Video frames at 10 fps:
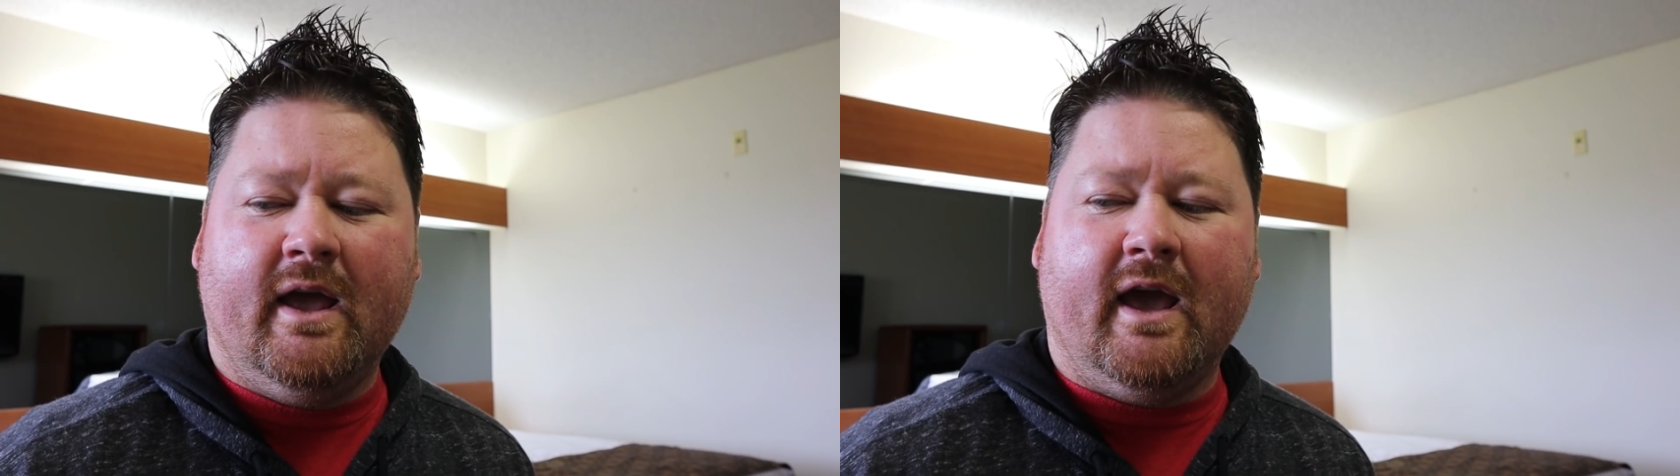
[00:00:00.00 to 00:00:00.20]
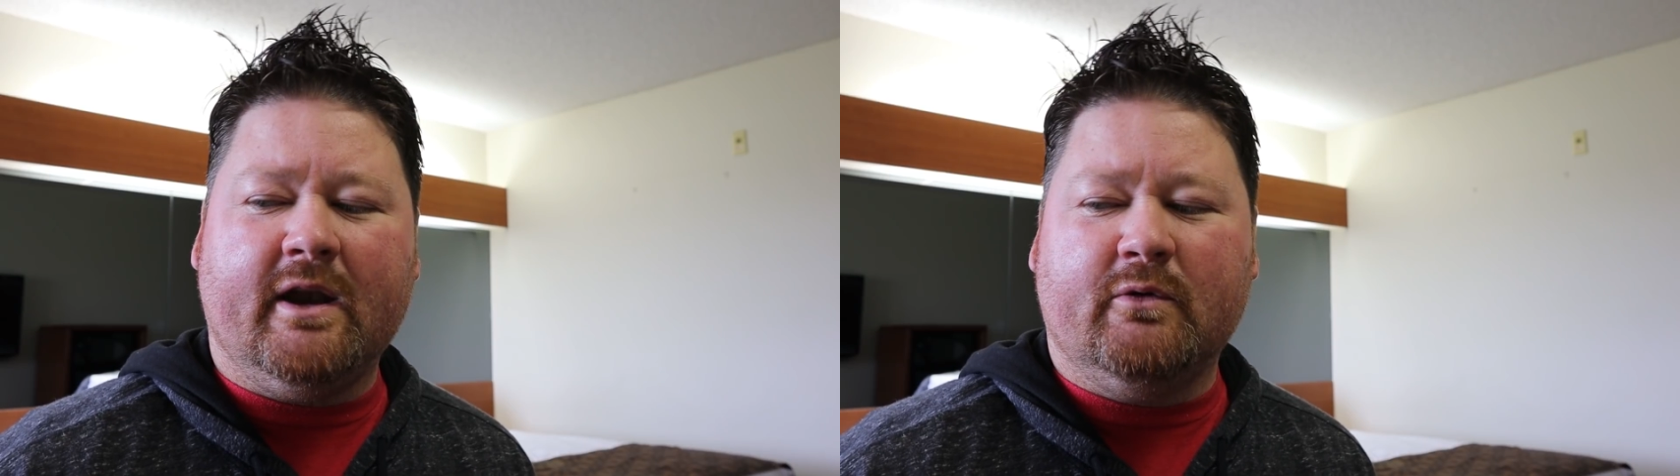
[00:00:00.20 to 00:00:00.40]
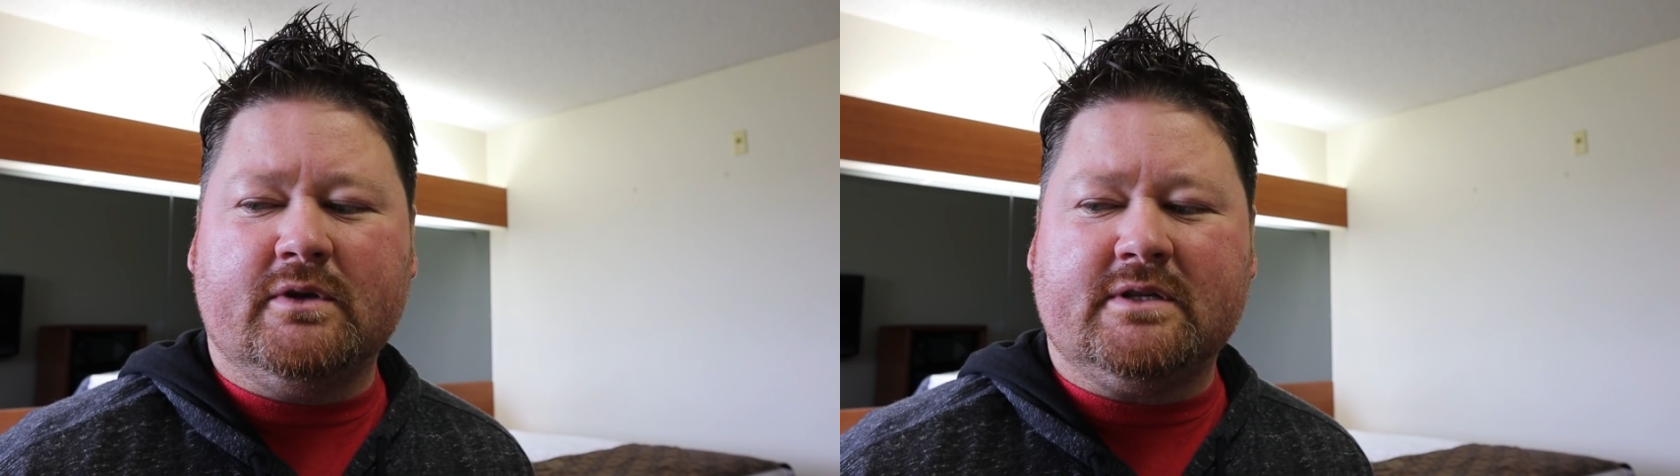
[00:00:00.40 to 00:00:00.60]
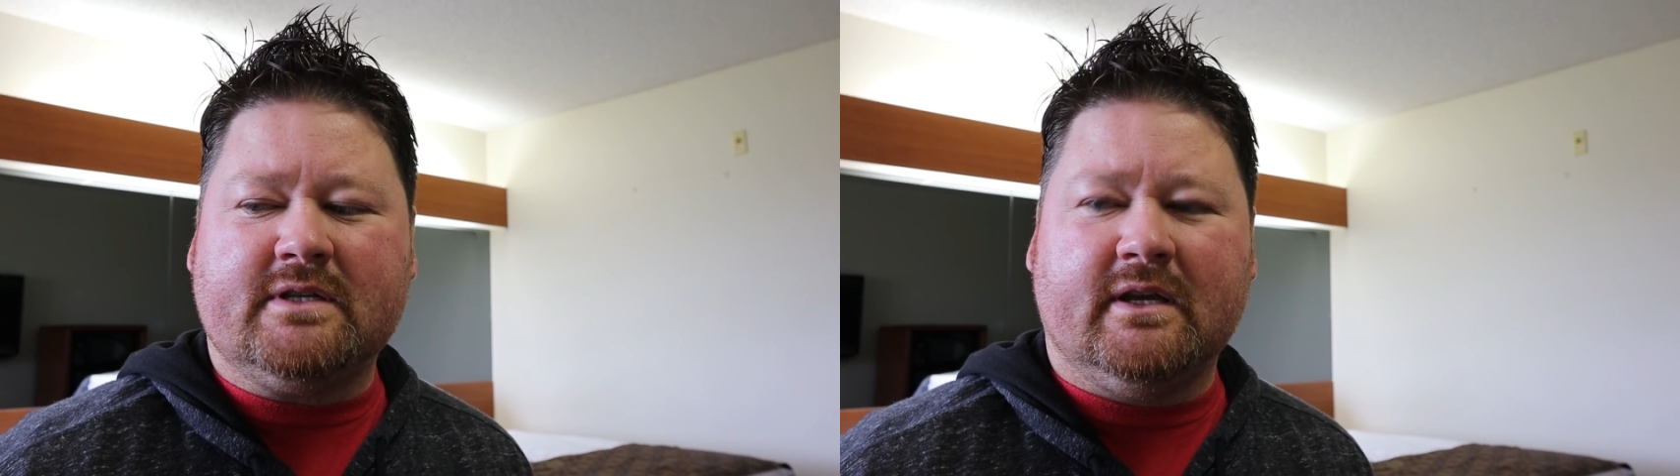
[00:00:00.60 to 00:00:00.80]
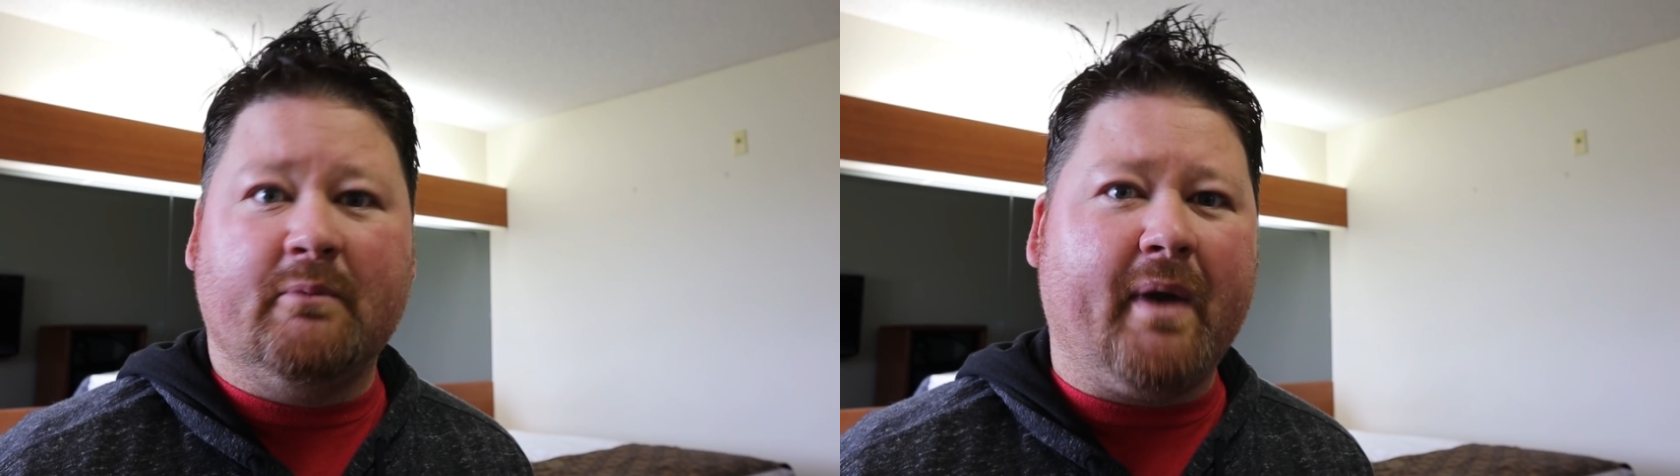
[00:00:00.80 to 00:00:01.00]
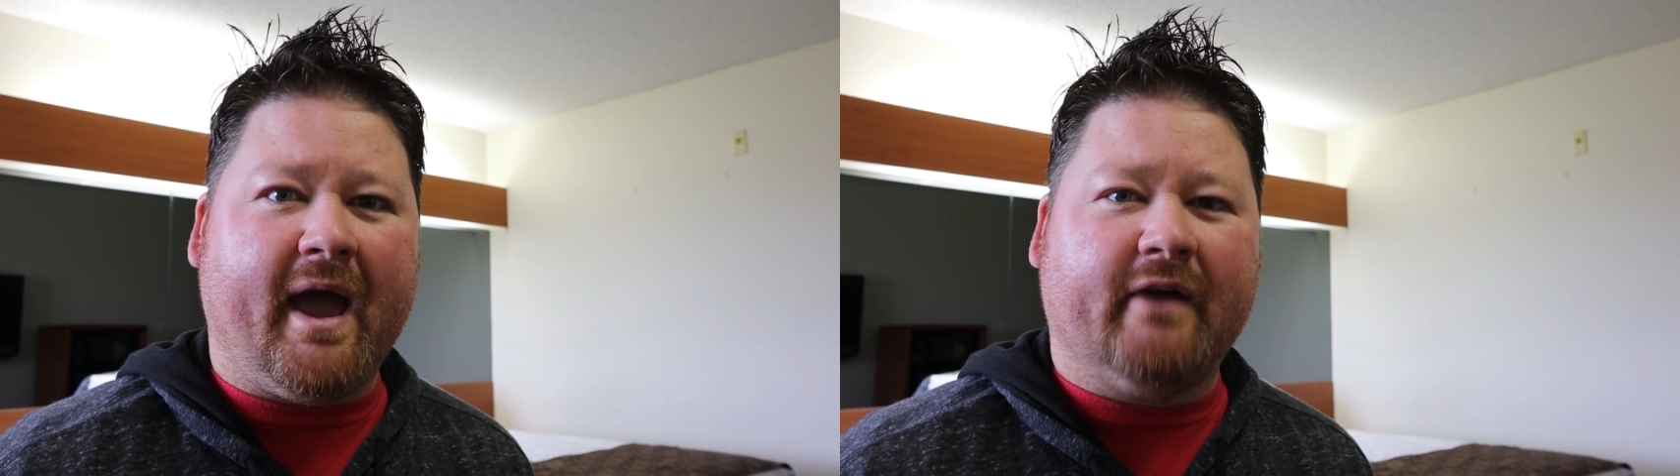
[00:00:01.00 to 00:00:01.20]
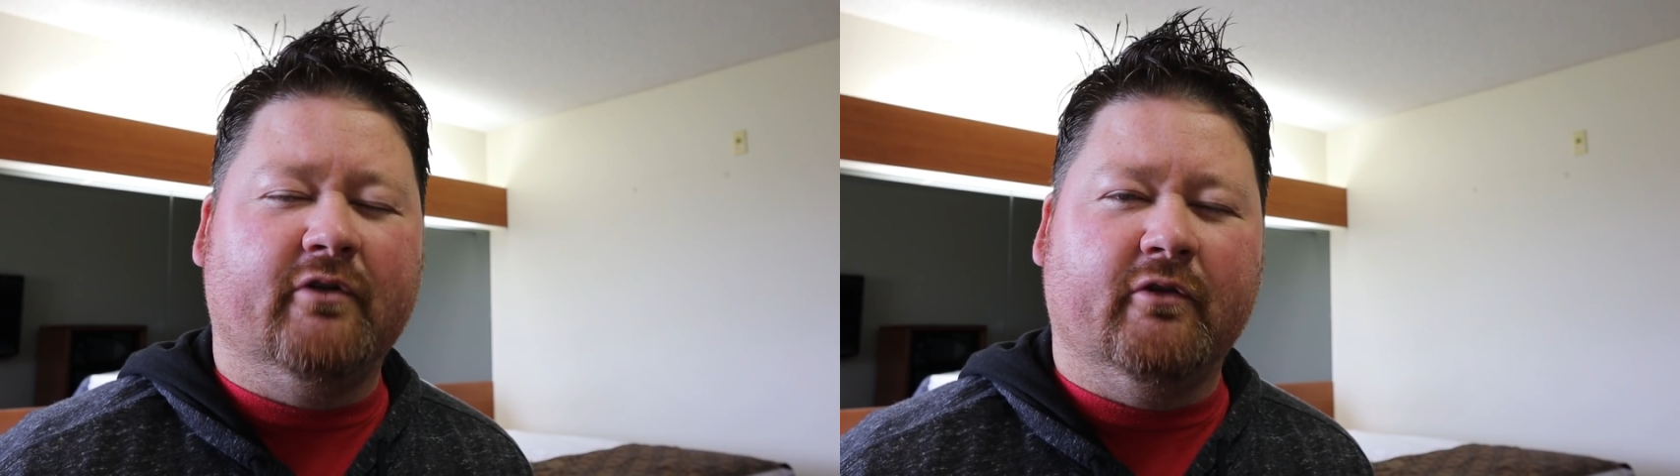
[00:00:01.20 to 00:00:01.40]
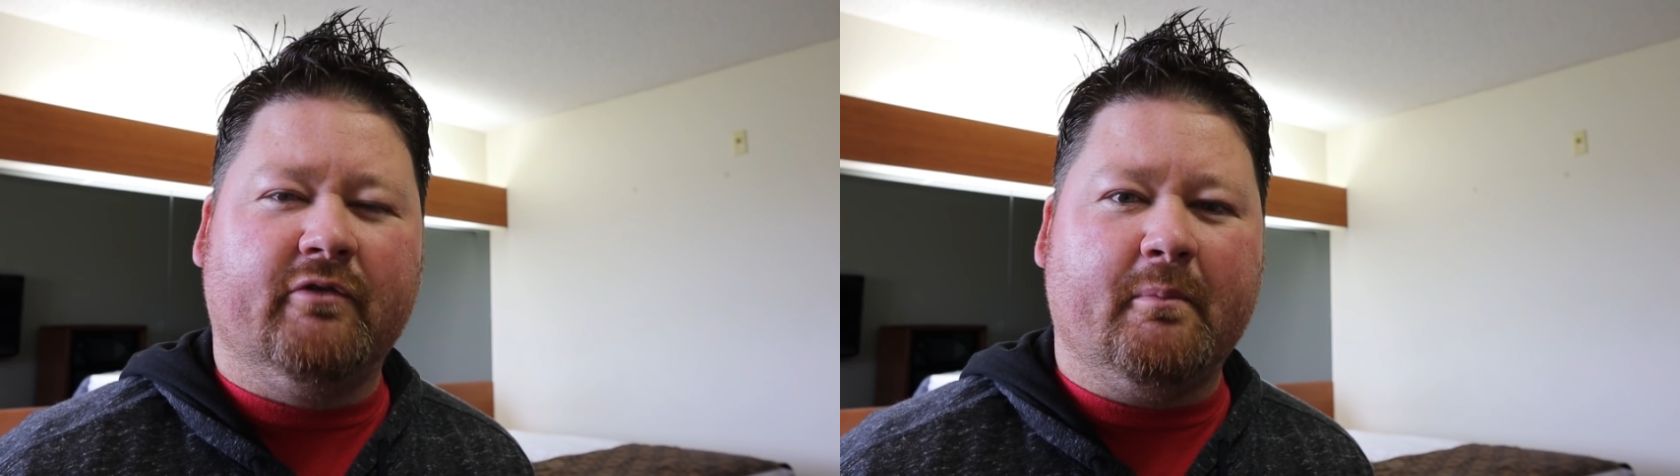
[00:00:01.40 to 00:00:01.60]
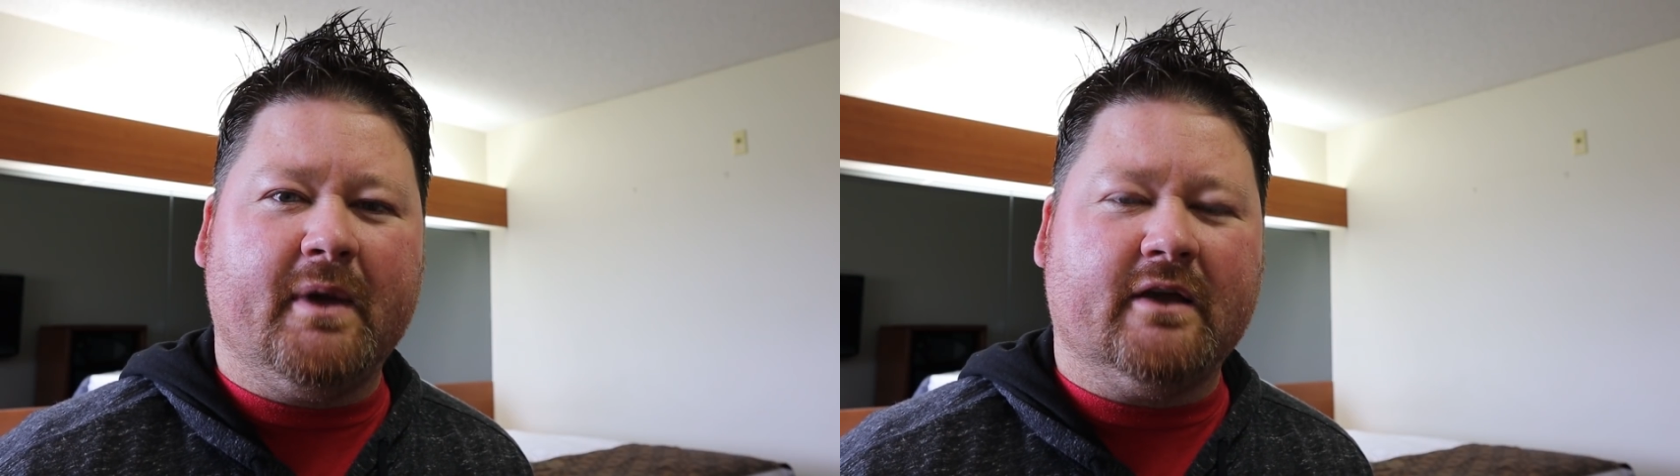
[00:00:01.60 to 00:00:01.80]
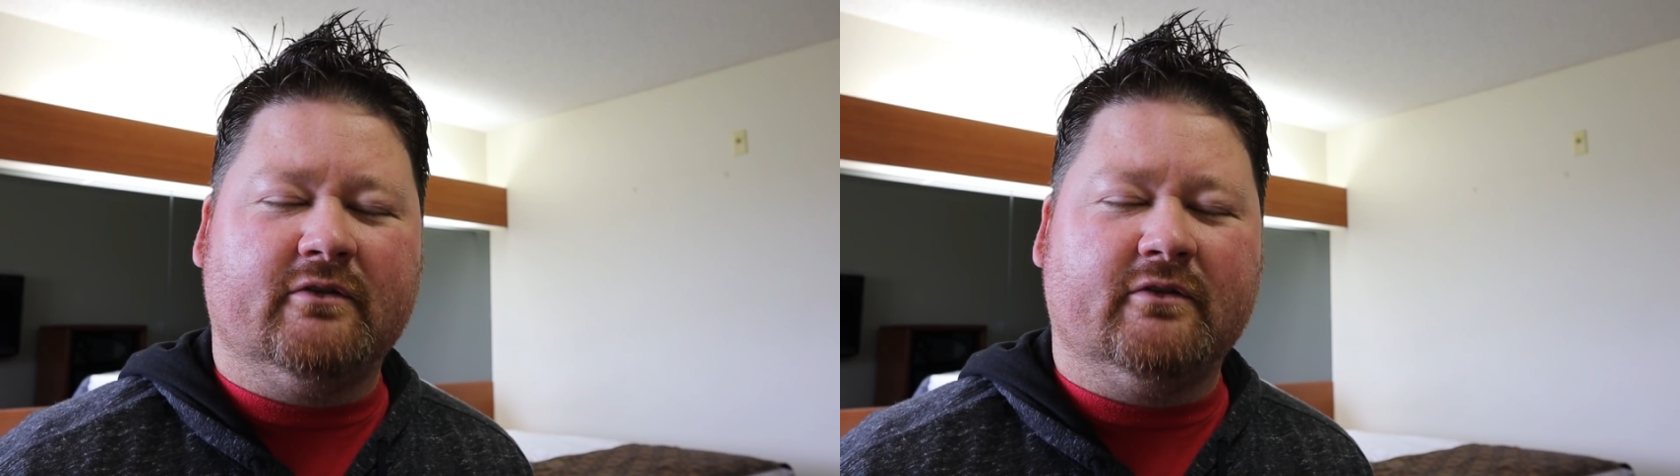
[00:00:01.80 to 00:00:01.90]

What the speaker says: and it was impactful for me.